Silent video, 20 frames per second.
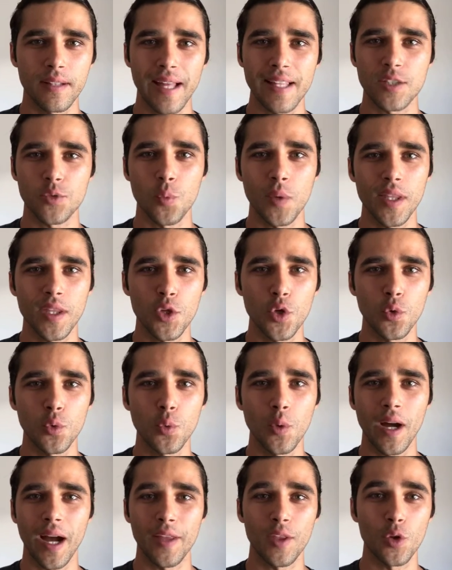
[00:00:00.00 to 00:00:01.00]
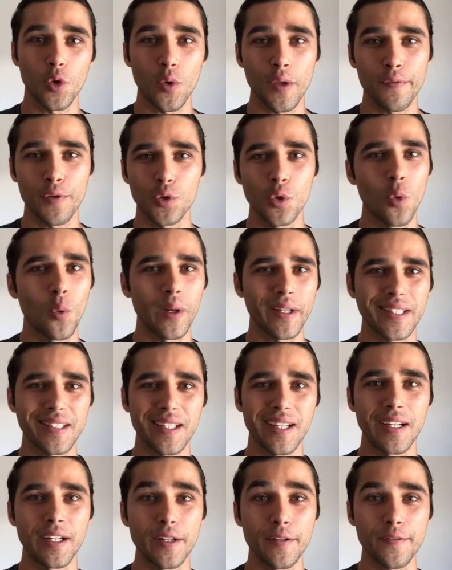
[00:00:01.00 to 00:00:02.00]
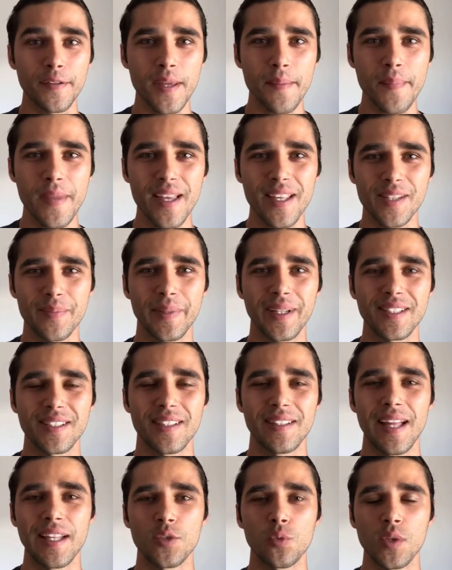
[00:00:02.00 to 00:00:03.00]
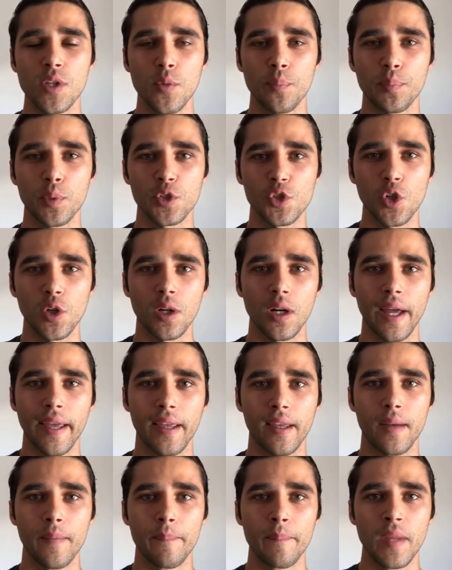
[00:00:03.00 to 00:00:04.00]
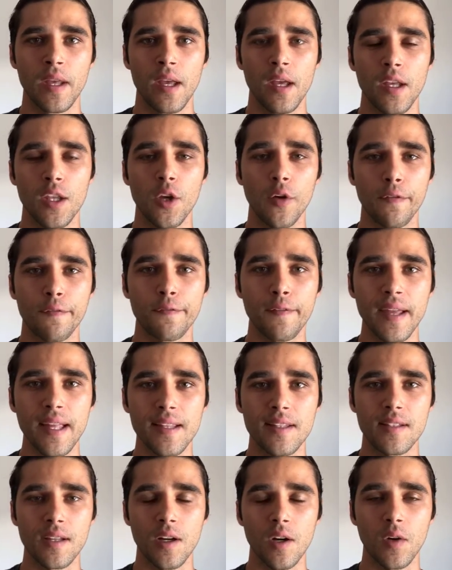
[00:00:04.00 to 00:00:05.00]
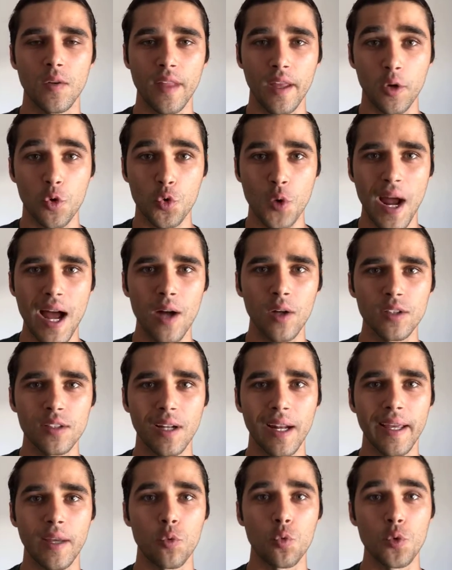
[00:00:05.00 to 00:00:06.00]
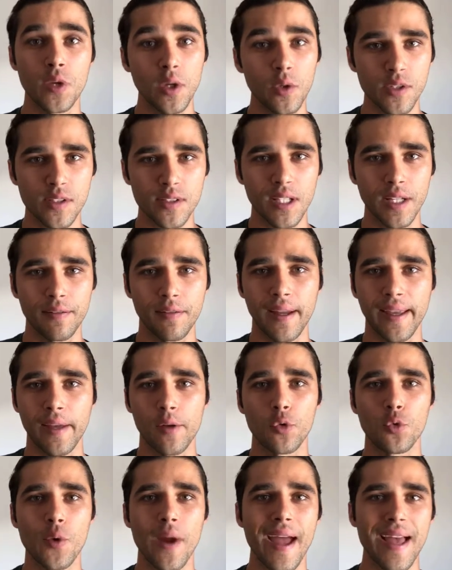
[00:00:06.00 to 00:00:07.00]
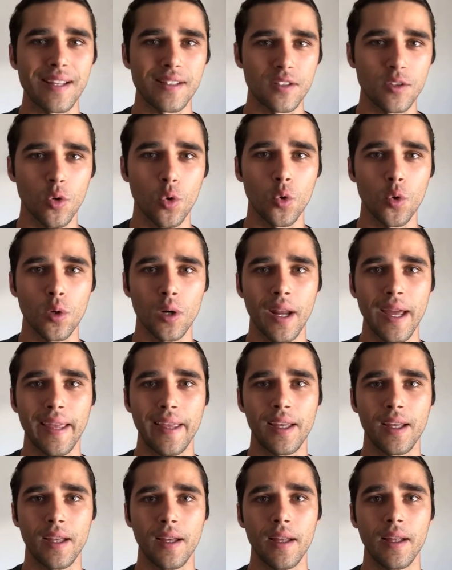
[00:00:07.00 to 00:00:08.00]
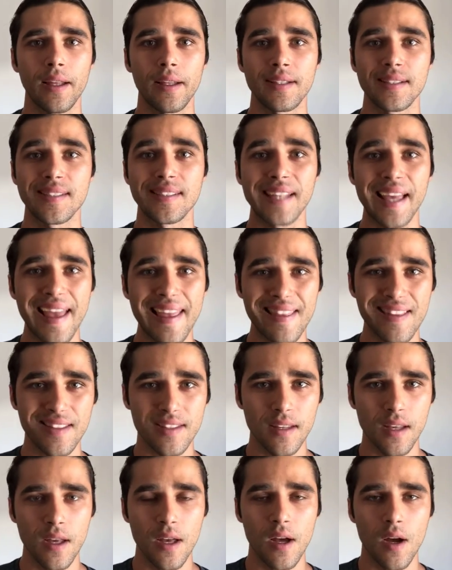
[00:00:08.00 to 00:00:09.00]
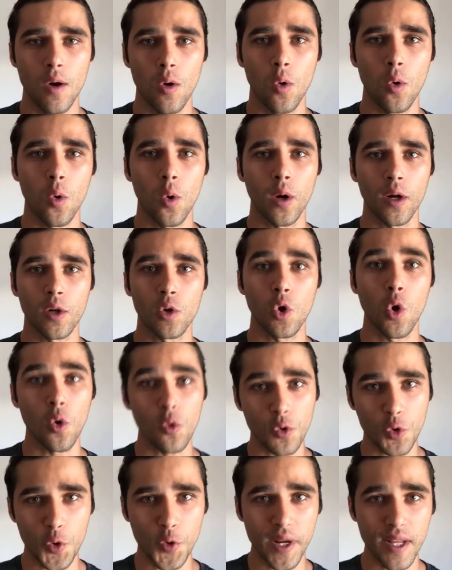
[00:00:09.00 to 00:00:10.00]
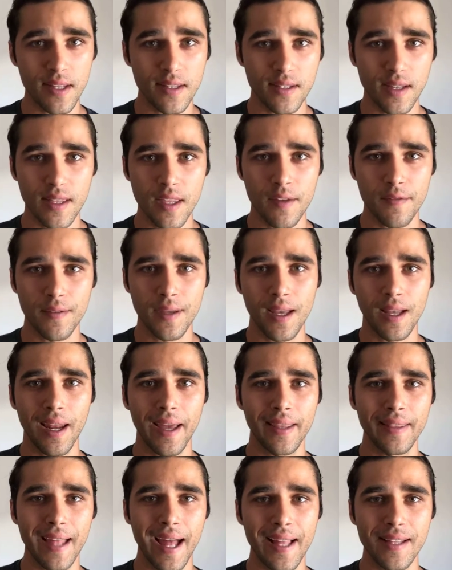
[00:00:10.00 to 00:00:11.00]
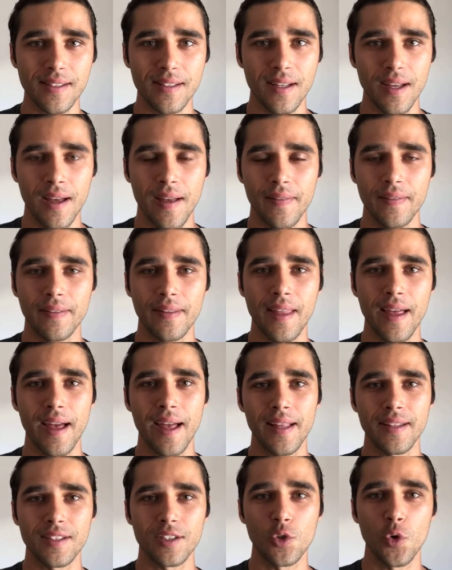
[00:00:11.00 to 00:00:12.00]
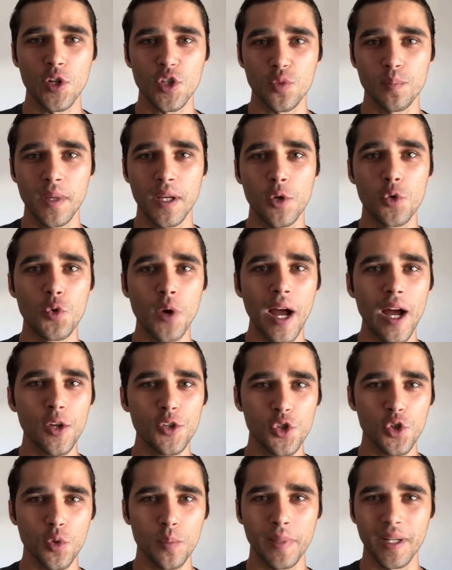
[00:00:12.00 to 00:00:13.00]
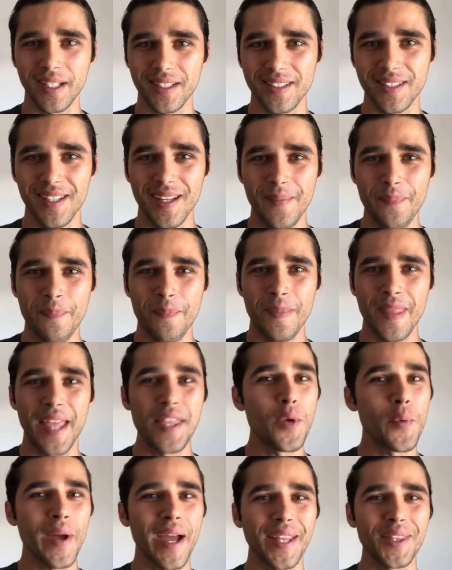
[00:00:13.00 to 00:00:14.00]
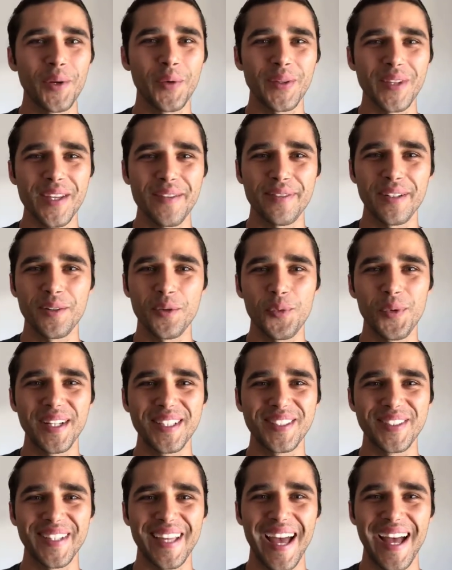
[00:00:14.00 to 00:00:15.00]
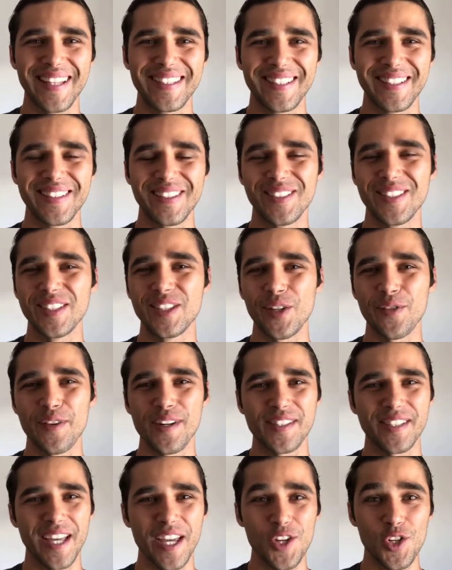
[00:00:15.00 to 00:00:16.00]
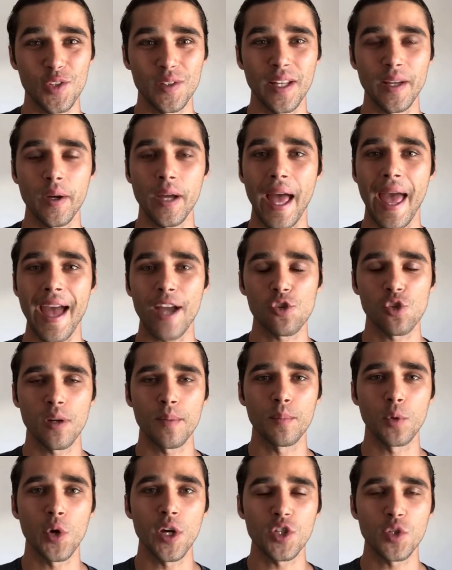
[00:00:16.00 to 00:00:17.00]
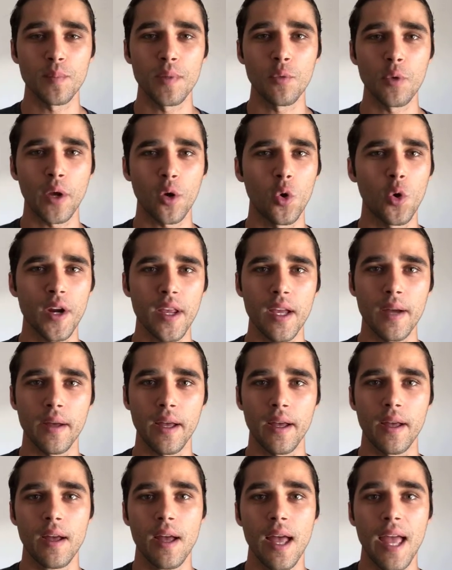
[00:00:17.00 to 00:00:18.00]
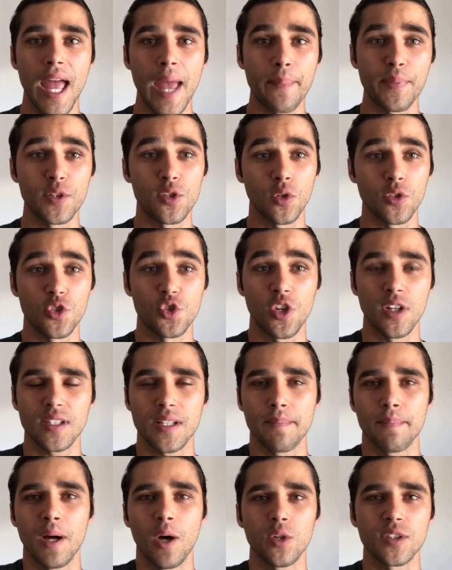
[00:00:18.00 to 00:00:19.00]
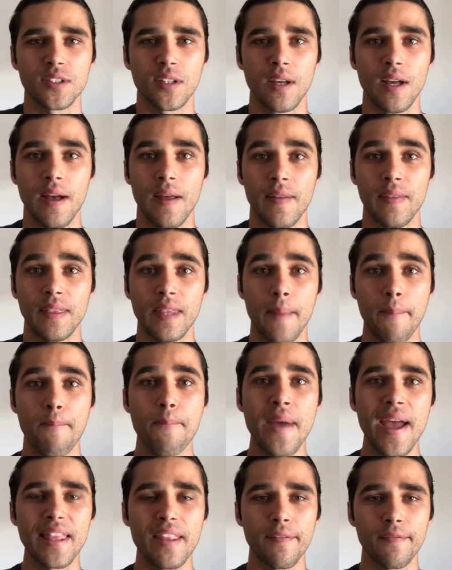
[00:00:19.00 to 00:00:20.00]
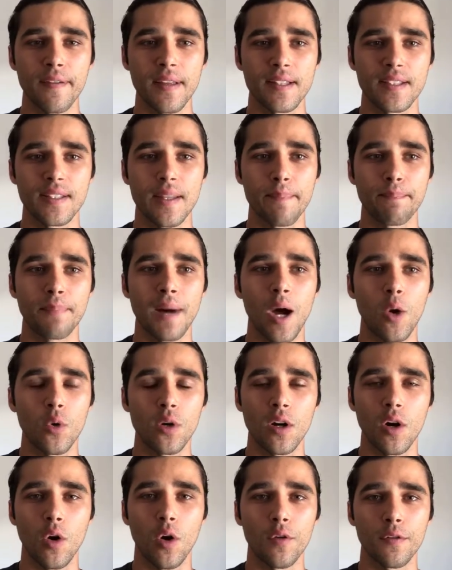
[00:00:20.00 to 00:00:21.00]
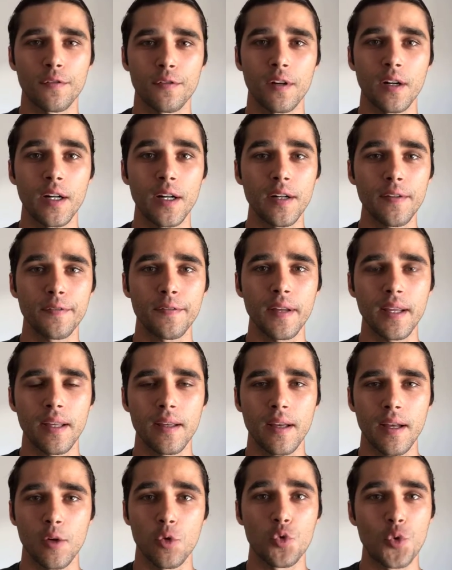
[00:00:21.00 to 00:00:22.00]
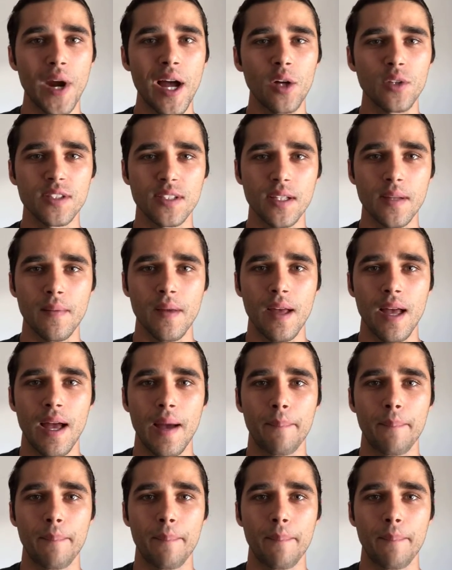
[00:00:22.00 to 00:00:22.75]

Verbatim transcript: That's when you, I don't know if you know what earthing means, but that's when you put your like your feet on the ground, like real stuff like grass or like uh, sand or concrete, anything like that, that's going to be grounding. But anyway, I don't even want to get into this conversation. I actually am going to be recording an episode just about the benefits, the power of earthing, grounding.